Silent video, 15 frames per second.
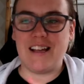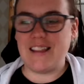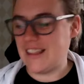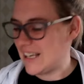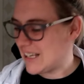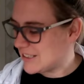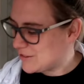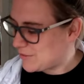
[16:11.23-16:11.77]
I
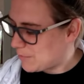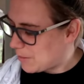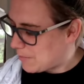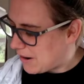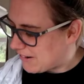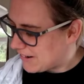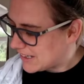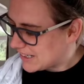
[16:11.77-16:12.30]
think it's from
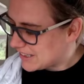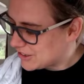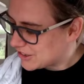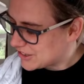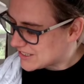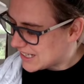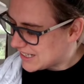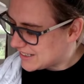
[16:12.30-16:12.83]
America, it
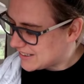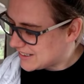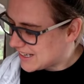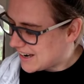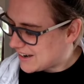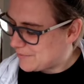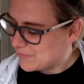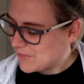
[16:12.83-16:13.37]
looks like,
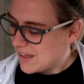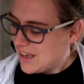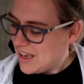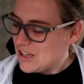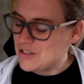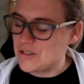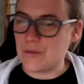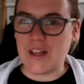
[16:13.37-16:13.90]
yeah.
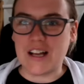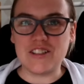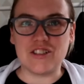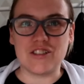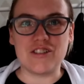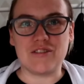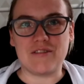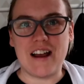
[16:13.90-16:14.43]
So that
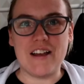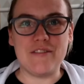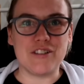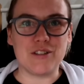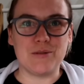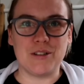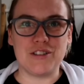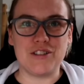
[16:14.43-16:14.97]
just arrived
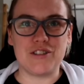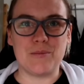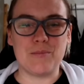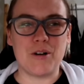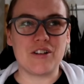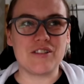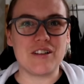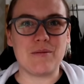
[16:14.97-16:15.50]
and I wanted to
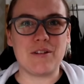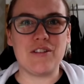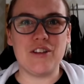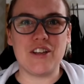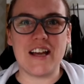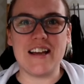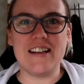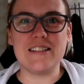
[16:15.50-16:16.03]
unbox that with
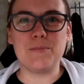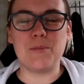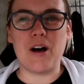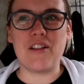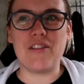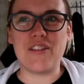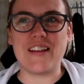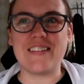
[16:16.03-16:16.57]
you guys.
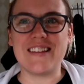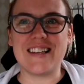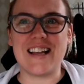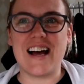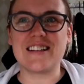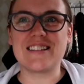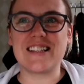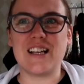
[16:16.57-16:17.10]
But I think the
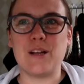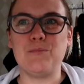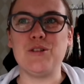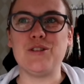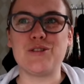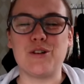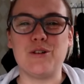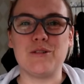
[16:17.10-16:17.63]
last clip
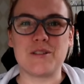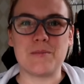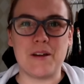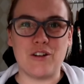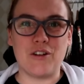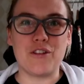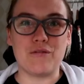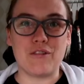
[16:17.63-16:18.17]
you saw was
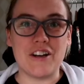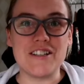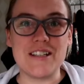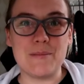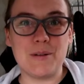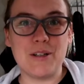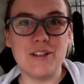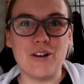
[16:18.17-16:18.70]
my author
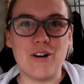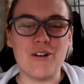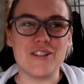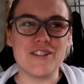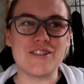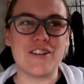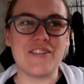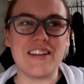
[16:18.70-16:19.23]
roundtable
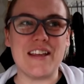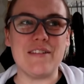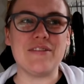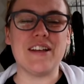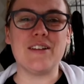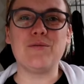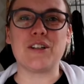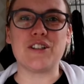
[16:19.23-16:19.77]
on Sunday
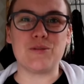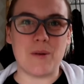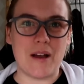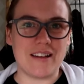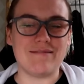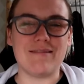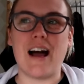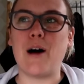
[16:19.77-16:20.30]
evening, which
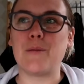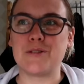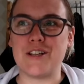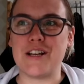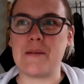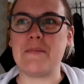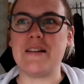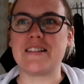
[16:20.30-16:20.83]
went
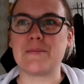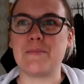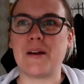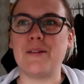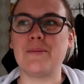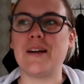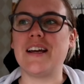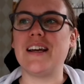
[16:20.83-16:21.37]
absolutely amazing
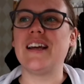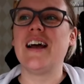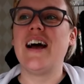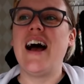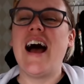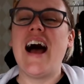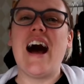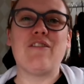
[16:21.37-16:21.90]
by the way.
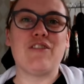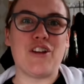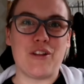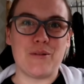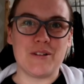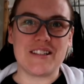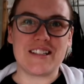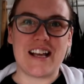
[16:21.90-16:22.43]
I have
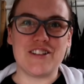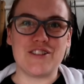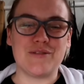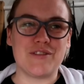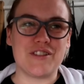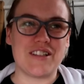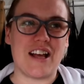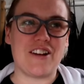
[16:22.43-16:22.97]
another one
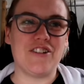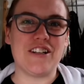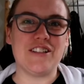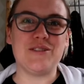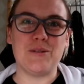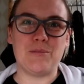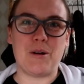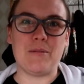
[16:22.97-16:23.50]
scheduled for Saturday,
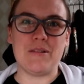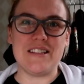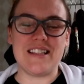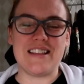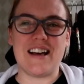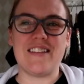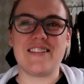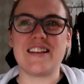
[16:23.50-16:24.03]
so you'll probably
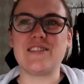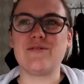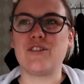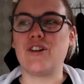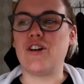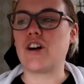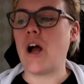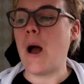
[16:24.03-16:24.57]
see that in this
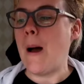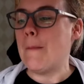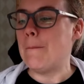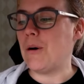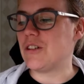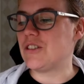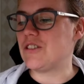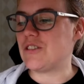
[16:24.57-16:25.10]
vlog.
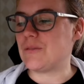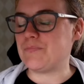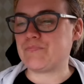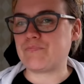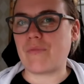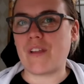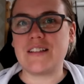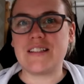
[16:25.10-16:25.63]
But
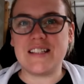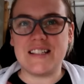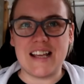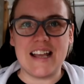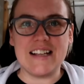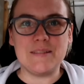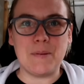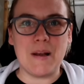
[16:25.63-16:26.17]

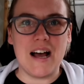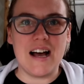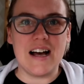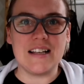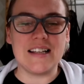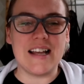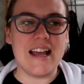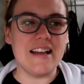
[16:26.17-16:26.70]
today's
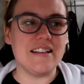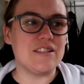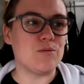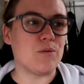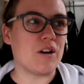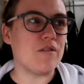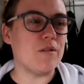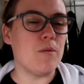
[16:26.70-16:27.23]
plan is
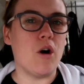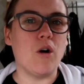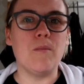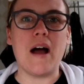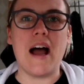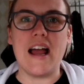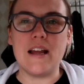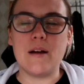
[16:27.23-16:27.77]
to work from
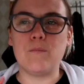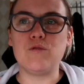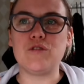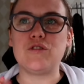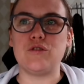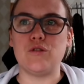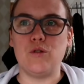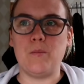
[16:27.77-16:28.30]
home. I am
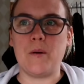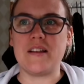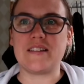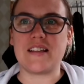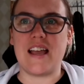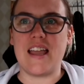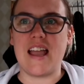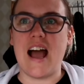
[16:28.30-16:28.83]
so
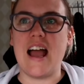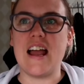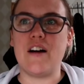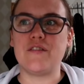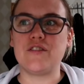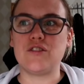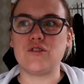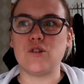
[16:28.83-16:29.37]
busy. I
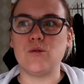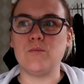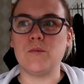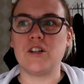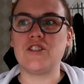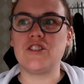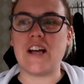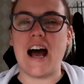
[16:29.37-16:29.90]
have so
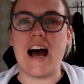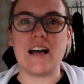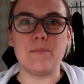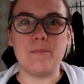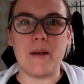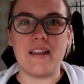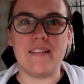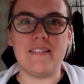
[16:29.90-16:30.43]
much
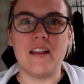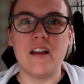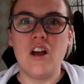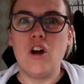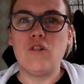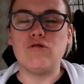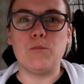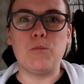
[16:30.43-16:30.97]
admin,
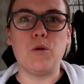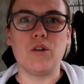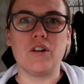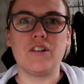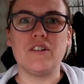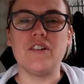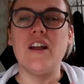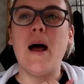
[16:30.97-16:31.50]

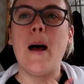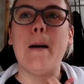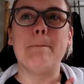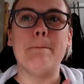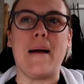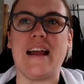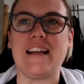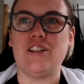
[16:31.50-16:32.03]
reporting,
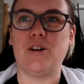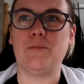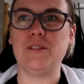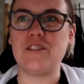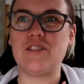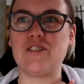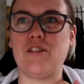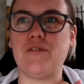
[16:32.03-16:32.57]

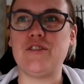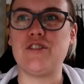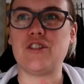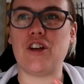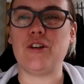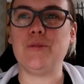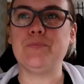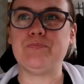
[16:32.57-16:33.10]
mind-numbing stuff to
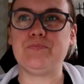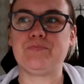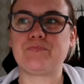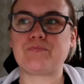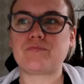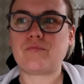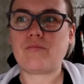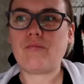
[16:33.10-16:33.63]
do
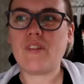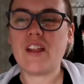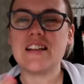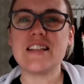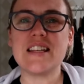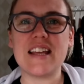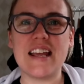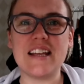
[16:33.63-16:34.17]

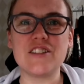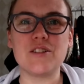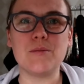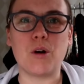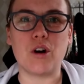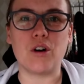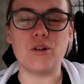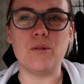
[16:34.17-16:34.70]
today and
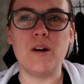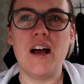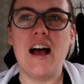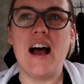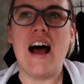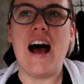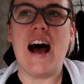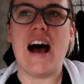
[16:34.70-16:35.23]
tomorrow
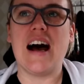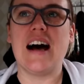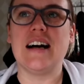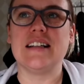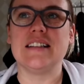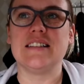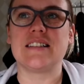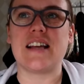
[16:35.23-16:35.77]

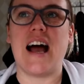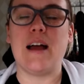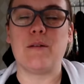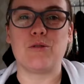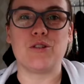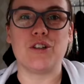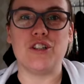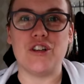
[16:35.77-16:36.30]
and
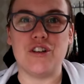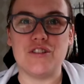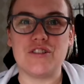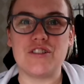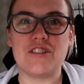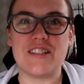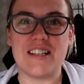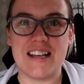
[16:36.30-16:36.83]
I'm going to
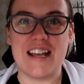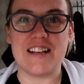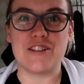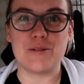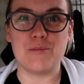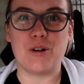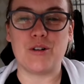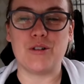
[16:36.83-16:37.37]
use today and
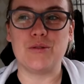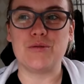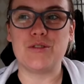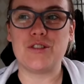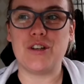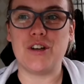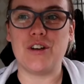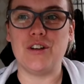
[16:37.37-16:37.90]
tomorrow
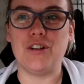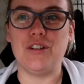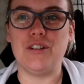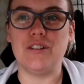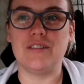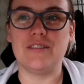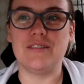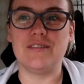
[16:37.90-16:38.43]

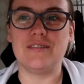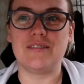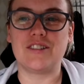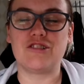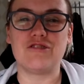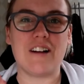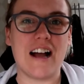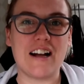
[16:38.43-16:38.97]
to
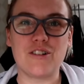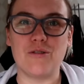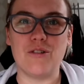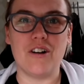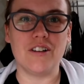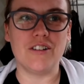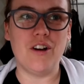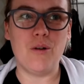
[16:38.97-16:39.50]
crack
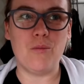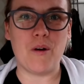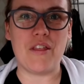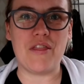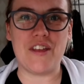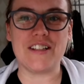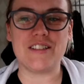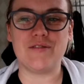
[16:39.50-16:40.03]
on
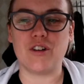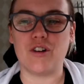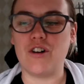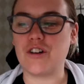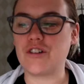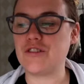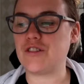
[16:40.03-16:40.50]
with this vlog.